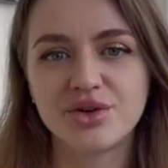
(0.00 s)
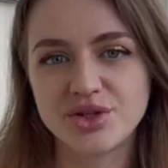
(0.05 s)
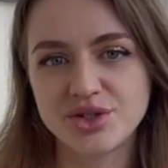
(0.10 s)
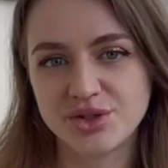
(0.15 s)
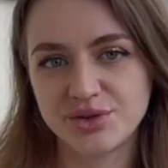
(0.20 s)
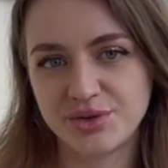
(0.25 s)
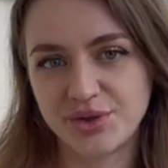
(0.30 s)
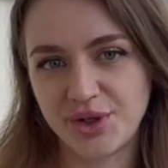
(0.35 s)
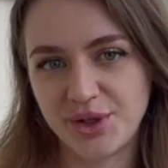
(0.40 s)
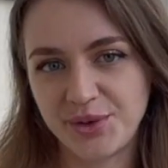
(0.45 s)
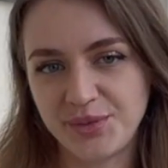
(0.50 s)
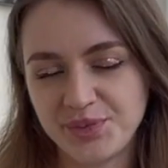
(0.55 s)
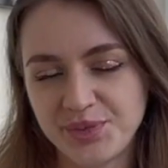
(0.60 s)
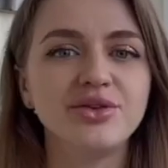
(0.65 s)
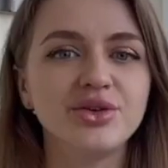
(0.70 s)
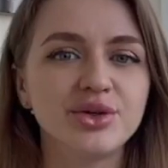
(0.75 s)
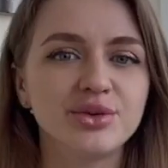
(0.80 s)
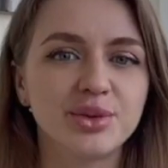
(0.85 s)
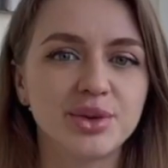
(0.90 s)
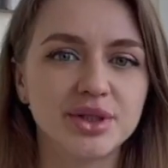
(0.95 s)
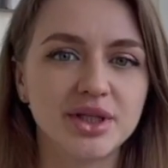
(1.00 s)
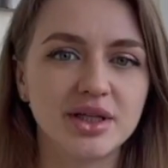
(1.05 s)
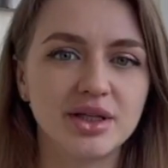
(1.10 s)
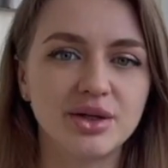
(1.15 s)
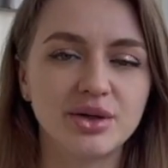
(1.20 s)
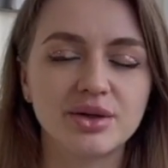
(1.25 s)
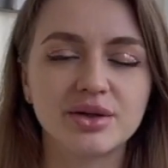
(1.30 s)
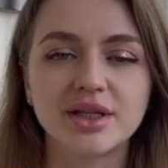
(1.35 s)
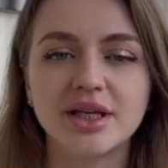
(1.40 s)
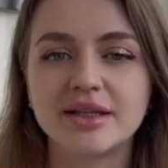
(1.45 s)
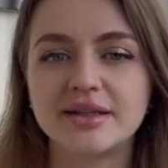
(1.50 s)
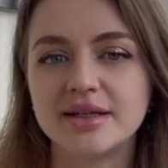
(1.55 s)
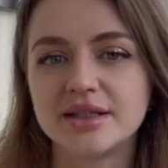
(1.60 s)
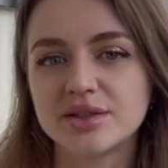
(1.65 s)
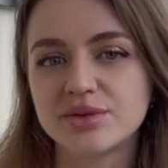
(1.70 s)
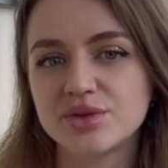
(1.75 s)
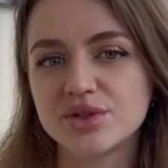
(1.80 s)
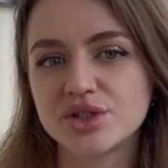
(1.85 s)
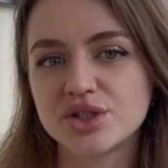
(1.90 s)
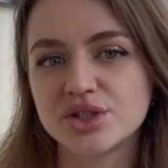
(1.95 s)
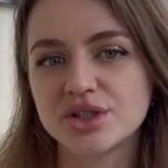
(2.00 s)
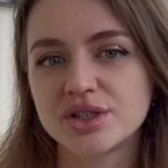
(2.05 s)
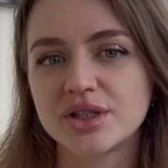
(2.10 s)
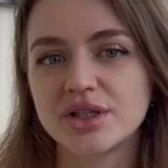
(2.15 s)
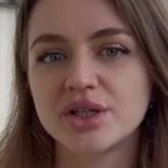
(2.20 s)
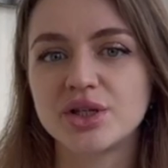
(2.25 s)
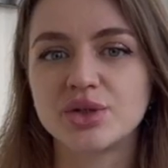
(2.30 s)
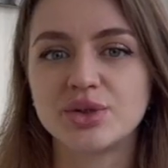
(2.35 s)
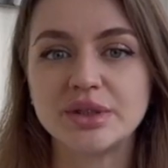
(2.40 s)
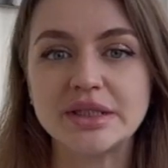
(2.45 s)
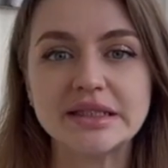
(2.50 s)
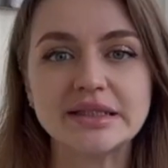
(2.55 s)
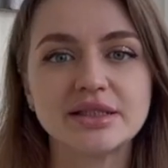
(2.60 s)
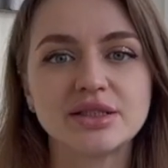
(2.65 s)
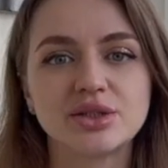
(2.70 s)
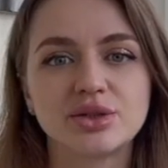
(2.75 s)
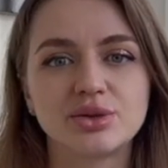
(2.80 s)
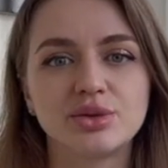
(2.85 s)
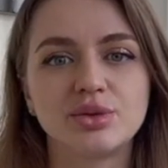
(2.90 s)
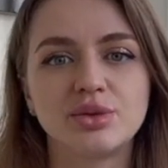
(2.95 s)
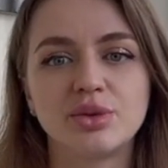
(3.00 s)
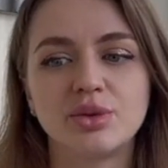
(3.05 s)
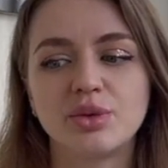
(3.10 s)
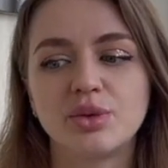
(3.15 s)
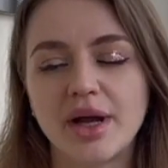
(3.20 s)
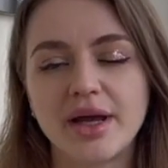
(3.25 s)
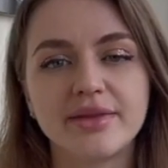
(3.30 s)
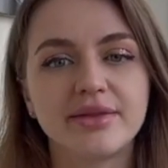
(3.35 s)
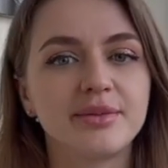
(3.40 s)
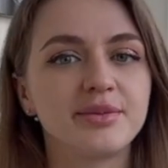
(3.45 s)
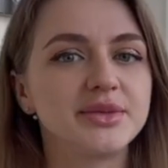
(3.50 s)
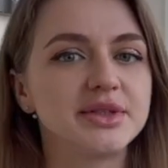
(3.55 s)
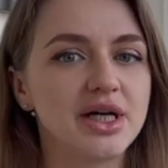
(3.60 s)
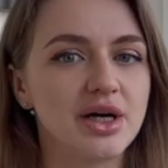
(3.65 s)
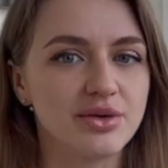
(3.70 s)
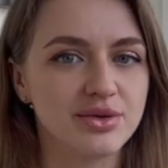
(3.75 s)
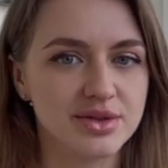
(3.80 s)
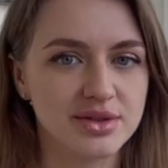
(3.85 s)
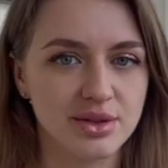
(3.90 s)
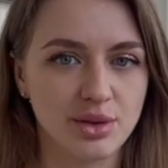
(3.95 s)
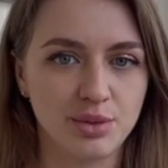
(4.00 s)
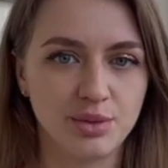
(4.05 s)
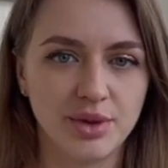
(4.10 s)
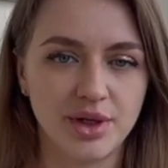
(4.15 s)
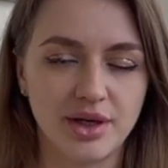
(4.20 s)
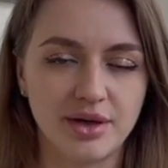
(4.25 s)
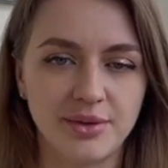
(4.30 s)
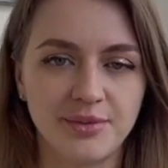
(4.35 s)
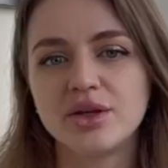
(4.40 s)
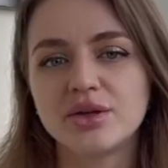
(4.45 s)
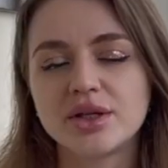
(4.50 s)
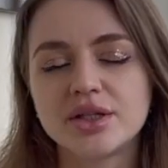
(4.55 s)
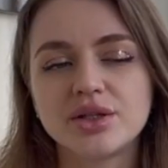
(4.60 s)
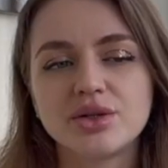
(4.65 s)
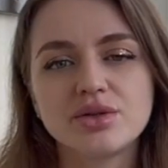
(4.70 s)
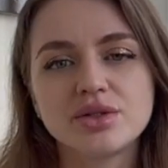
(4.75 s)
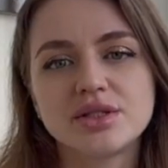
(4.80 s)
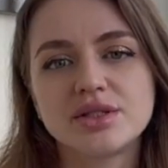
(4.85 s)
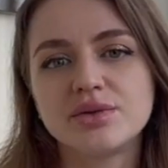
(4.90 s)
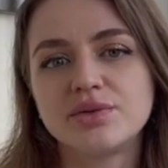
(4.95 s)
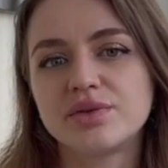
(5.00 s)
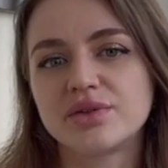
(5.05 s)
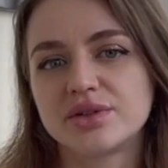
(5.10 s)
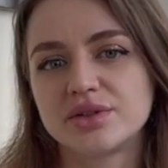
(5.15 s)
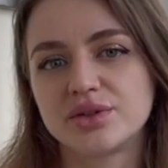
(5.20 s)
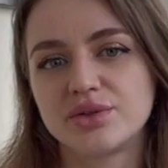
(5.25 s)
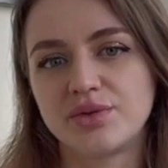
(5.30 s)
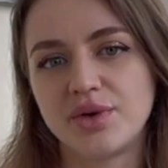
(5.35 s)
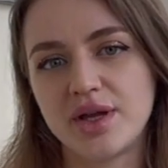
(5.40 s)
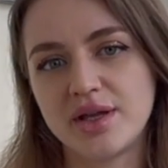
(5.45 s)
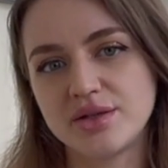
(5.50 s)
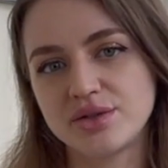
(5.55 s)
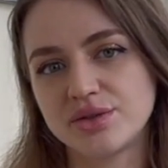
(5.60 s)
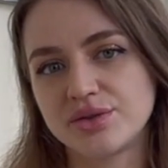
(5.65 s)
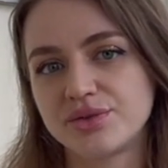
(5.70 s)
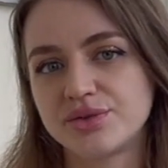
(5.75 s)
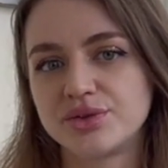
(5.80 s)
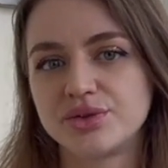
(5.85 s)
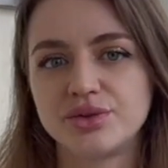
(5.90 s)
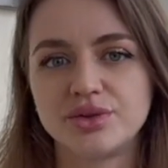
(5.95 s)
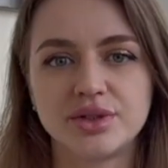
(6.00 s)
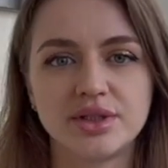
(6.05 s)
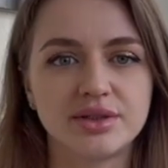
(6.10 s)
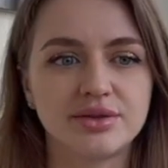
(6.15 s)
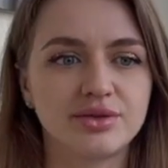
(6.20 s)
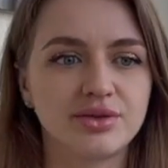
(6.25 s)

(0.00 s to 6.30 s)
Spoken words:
First of all, if you want to learn a language, you need to write them down somewhere. You can use different ways of doing it.